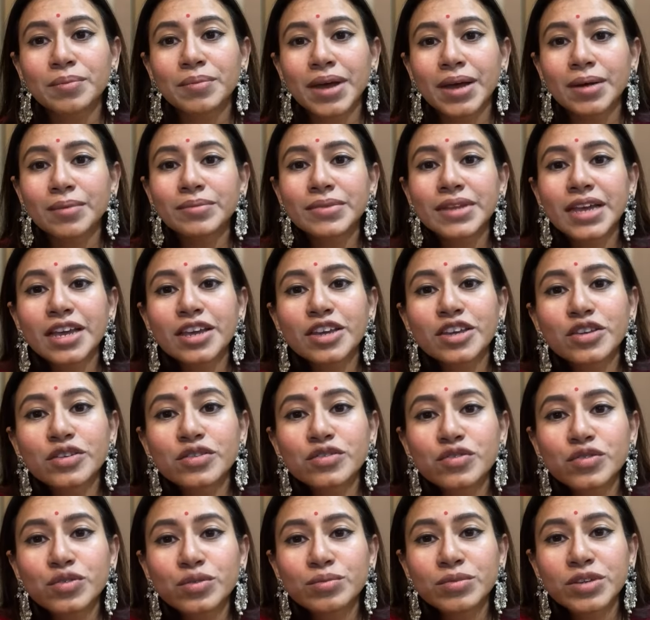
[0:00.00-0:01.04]
Ma'am, thank you
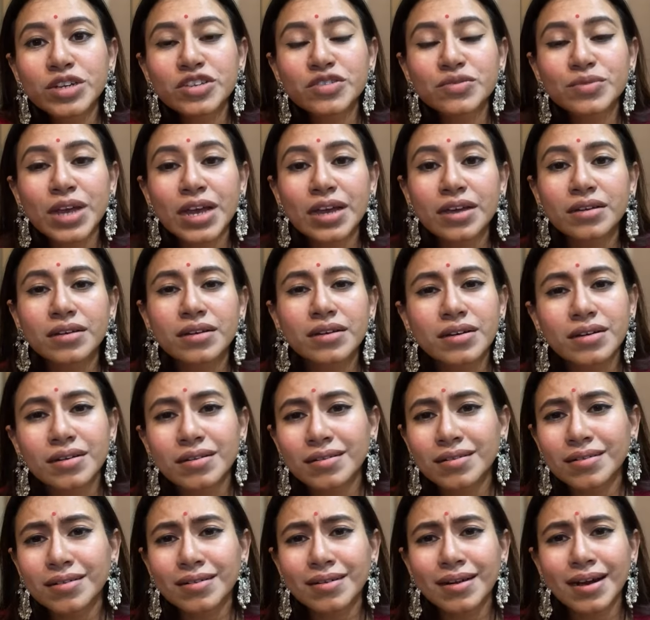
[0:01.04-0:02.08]
so much.
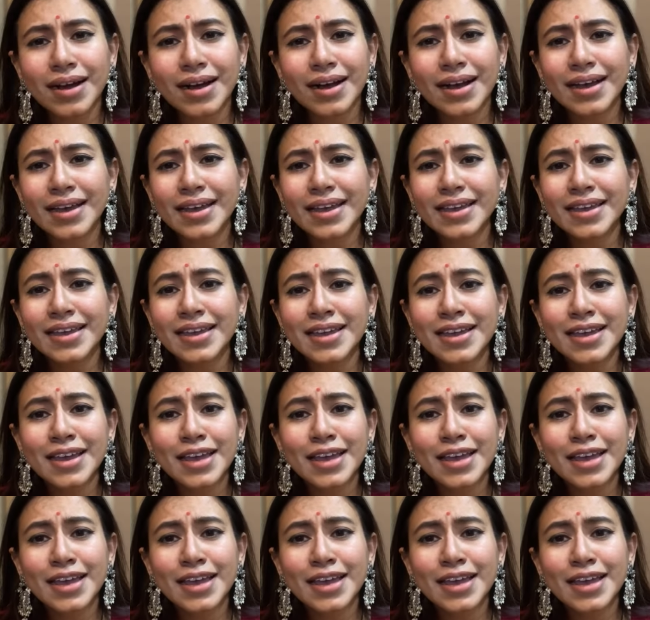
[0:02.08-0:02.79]
I